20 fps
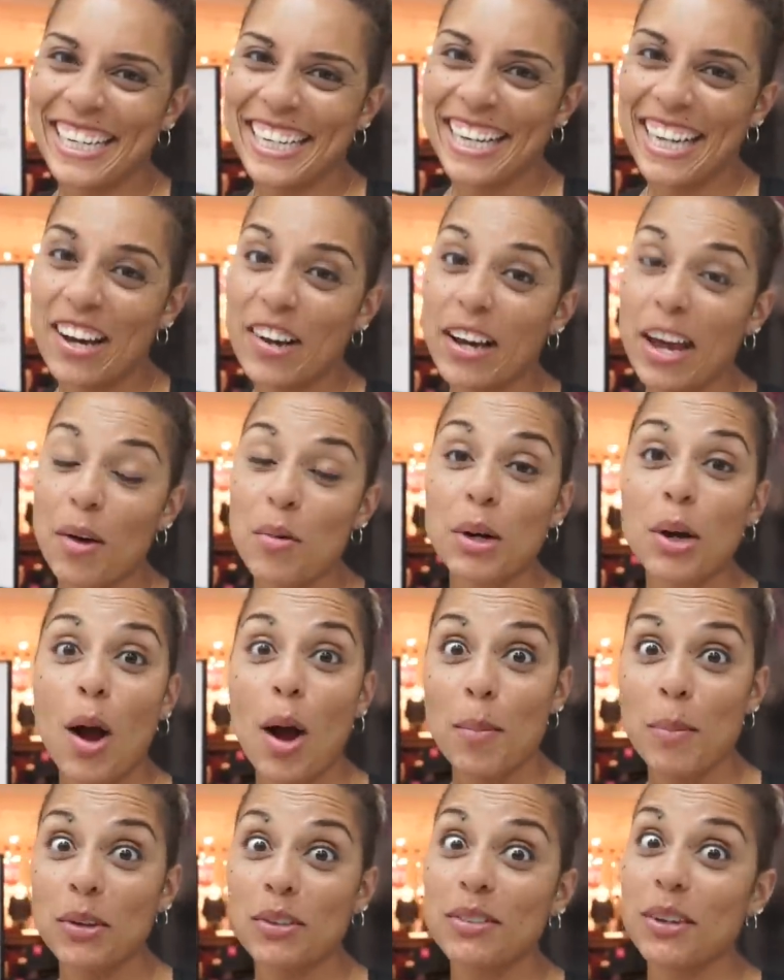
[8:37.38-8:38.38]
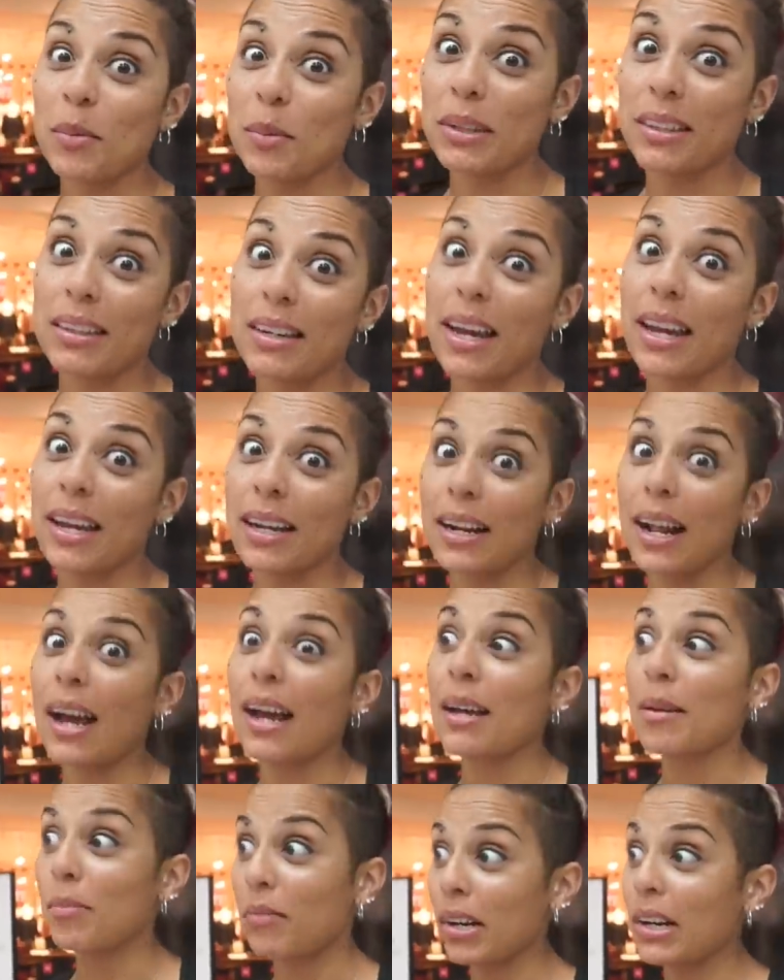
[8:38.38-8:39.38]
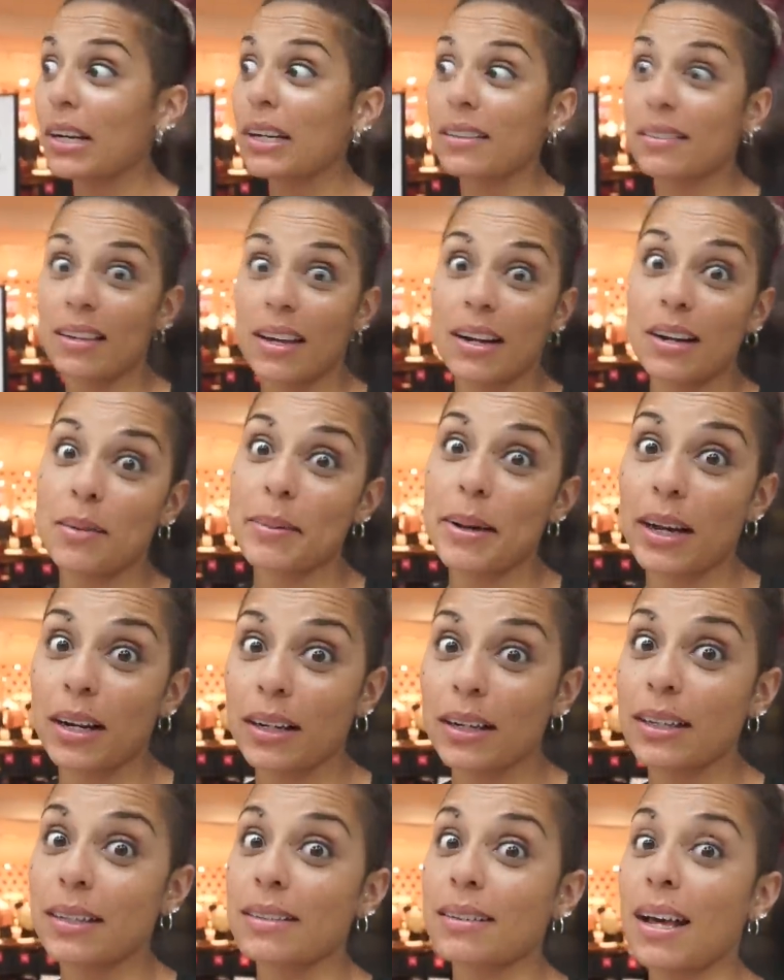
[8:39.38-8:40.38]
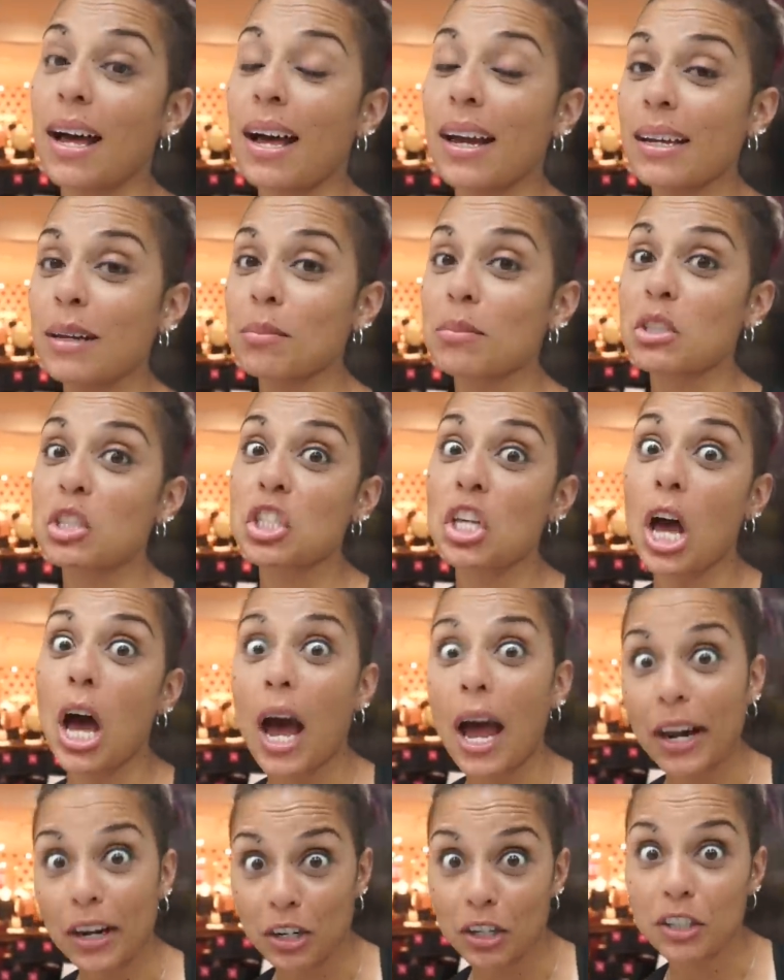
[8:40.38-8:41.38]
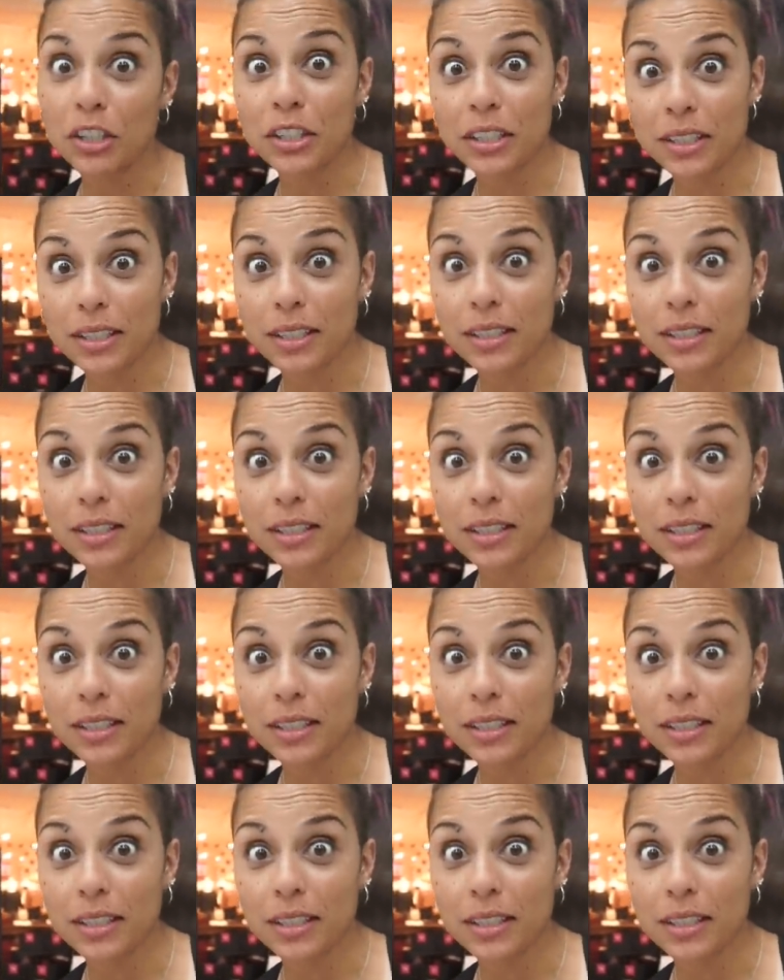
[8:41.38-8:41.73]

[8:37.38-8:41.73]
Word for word: Okay, we're almost done with the day and I am very excited about it because I am tired.